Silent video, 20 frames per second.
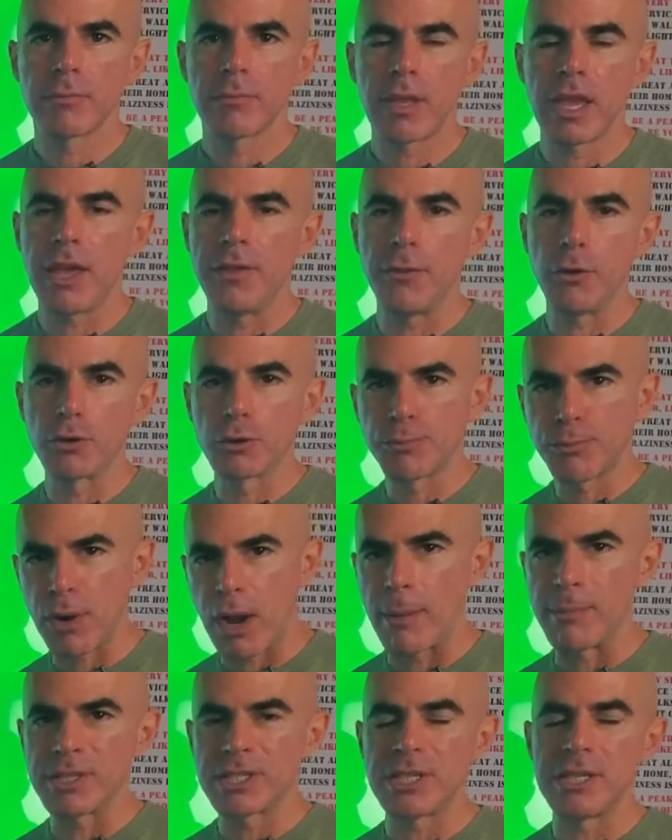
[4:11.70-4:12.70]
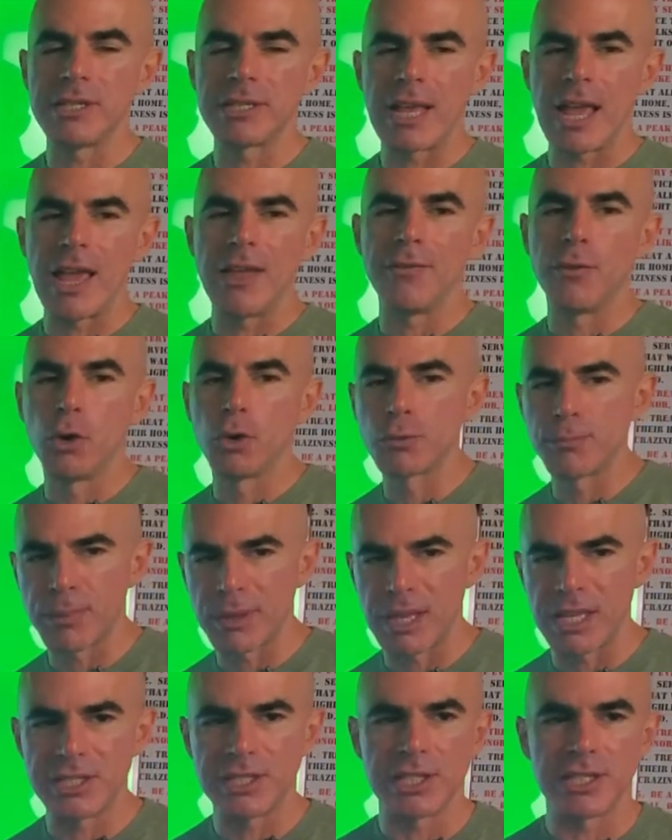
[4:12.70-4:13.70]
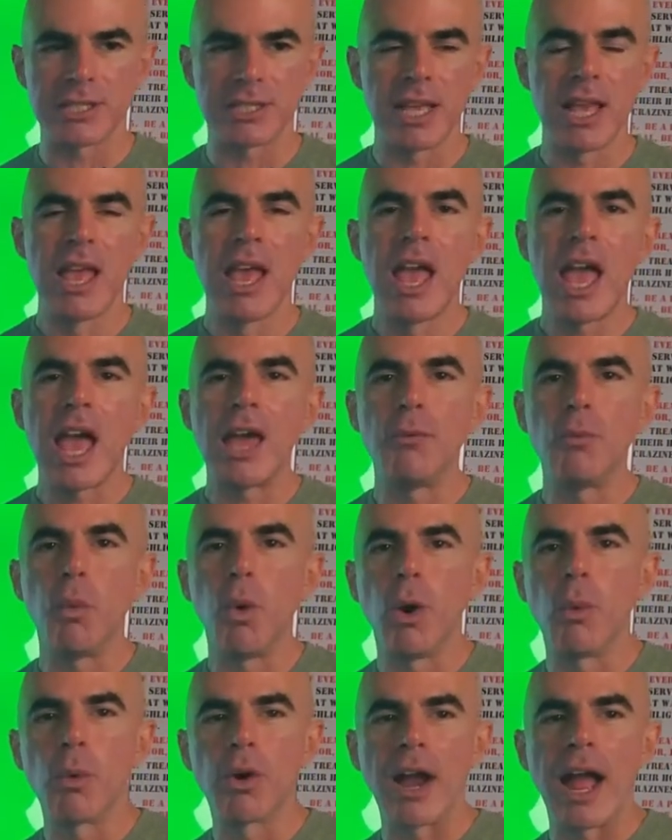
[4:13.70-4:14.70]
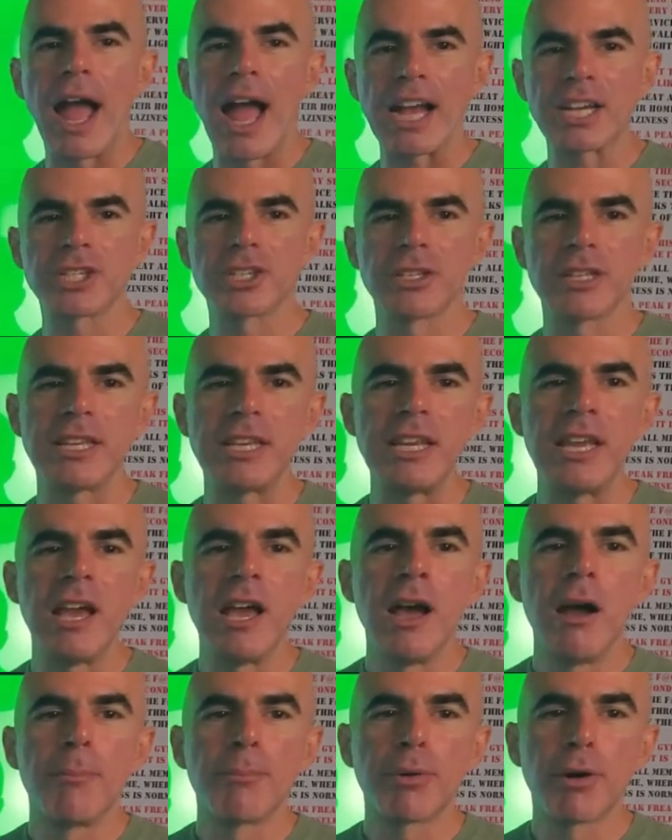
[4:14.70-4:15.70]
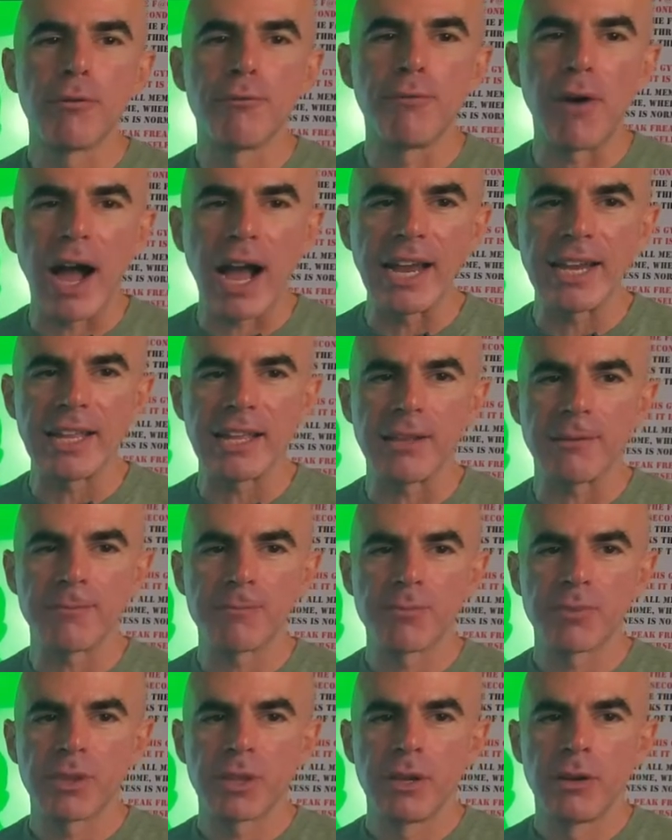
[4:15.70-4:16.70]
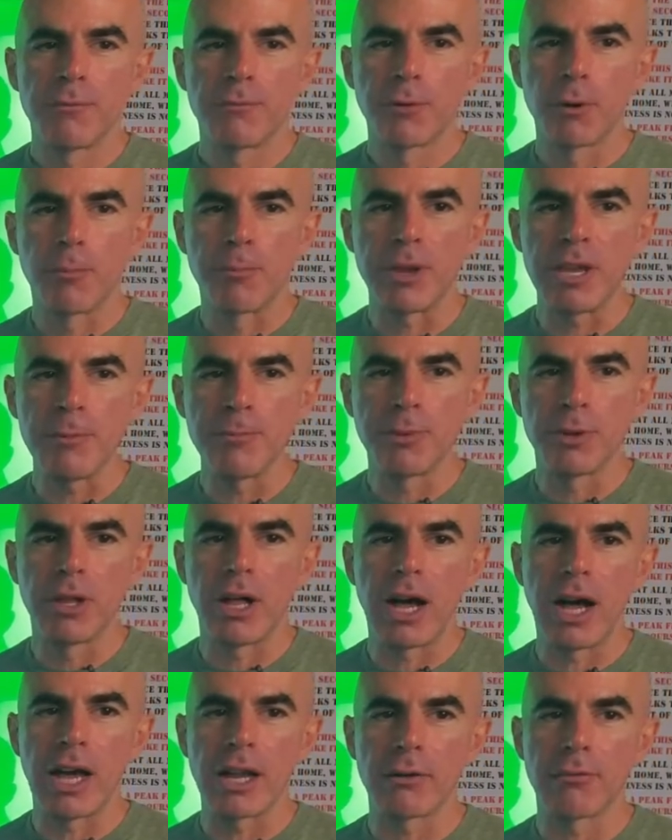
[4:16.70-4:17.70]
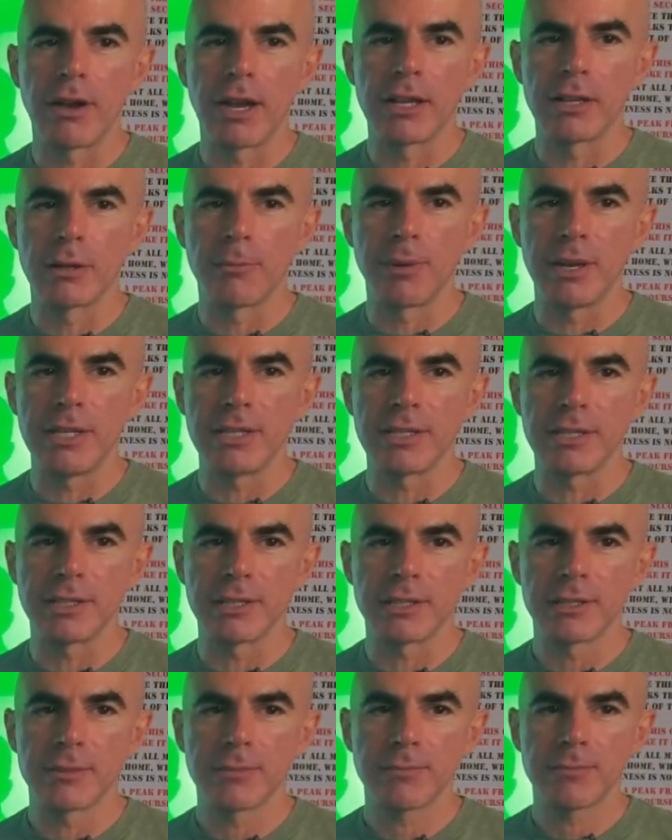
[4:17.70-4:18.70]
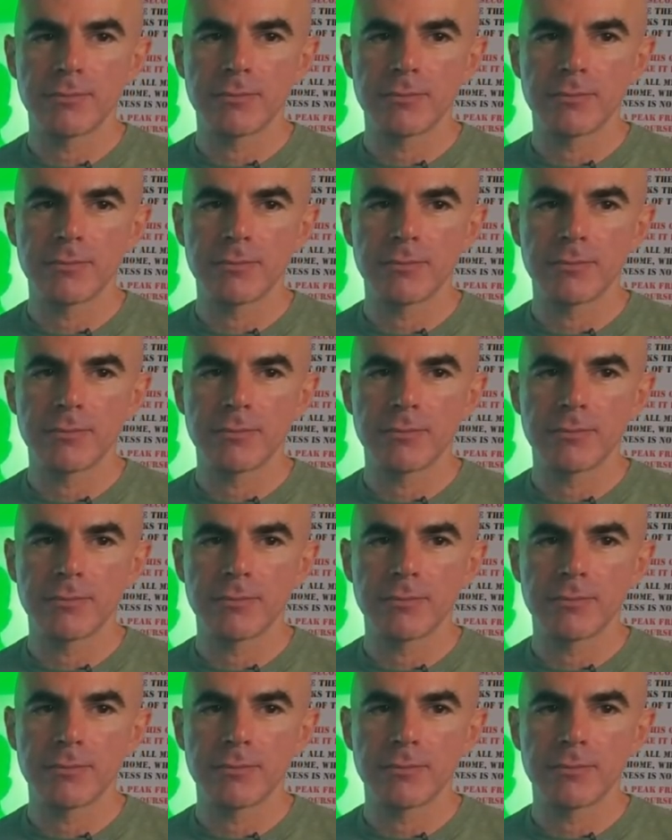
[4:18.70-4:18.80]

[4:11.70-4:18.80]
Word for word: and those promises and those pledges and what we're actually providing for people on a regular basis.